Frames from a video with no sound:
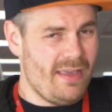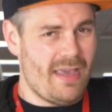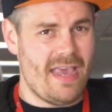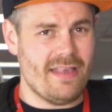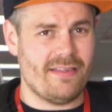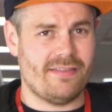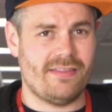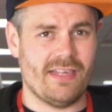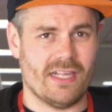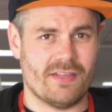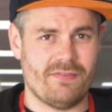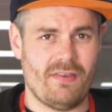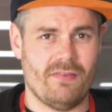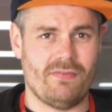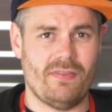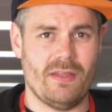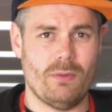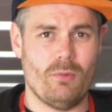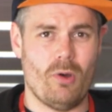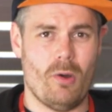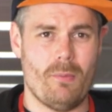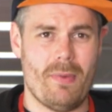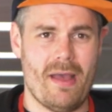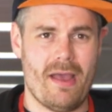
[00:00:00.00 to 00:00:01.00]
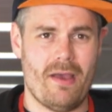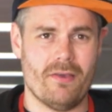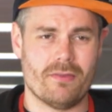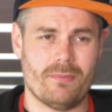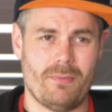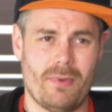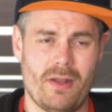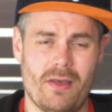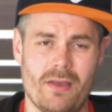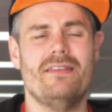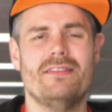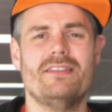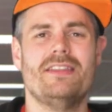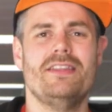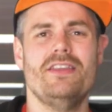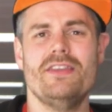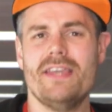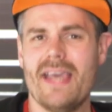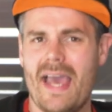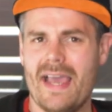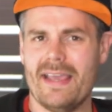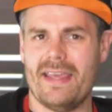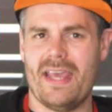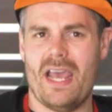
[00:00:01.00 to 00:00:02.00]
It's a 650 watt power supply. You
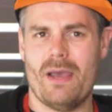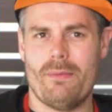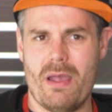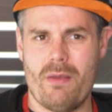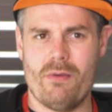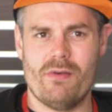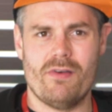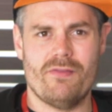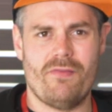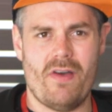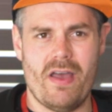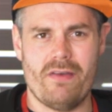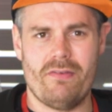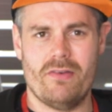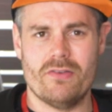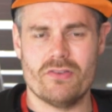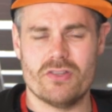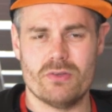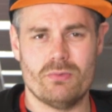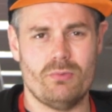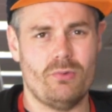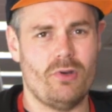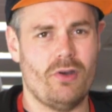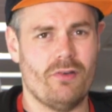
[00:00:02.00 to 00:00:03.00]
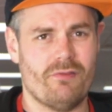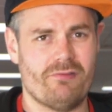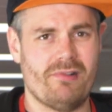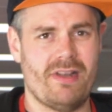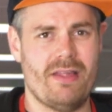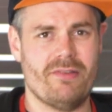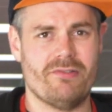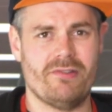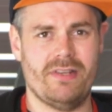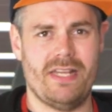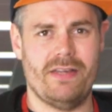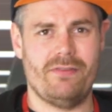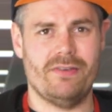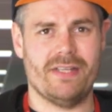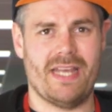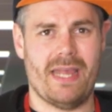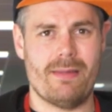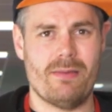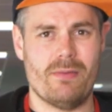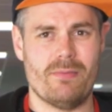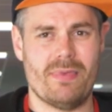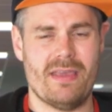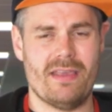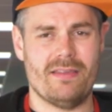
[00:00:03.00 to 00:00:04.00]
can get away with a 500 watt for an entry-level
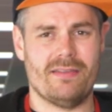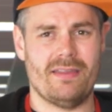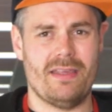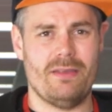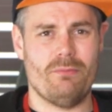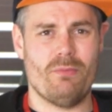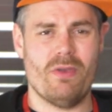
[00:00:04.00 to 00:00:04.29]
gaming PC.